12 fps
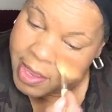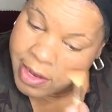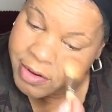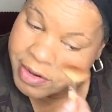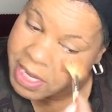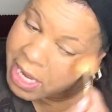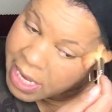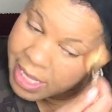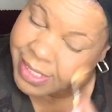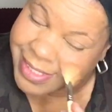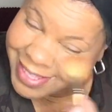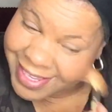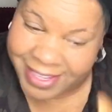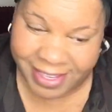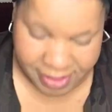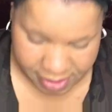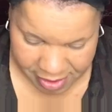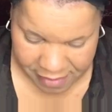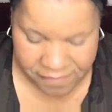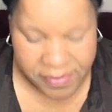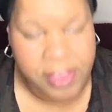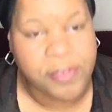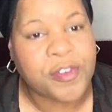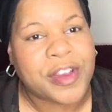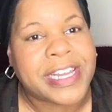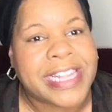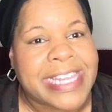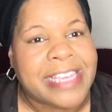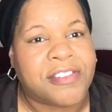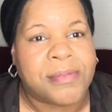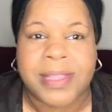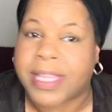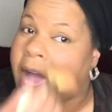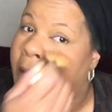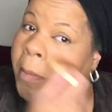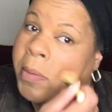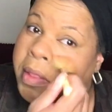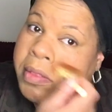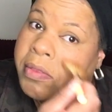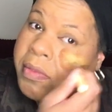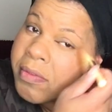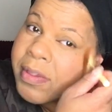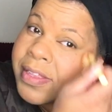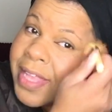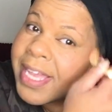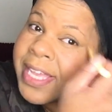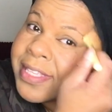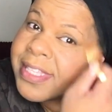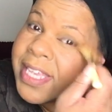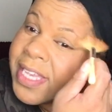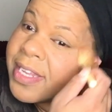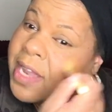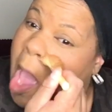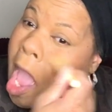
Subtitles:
critiques, feel free to leave them in the comments. Like I said,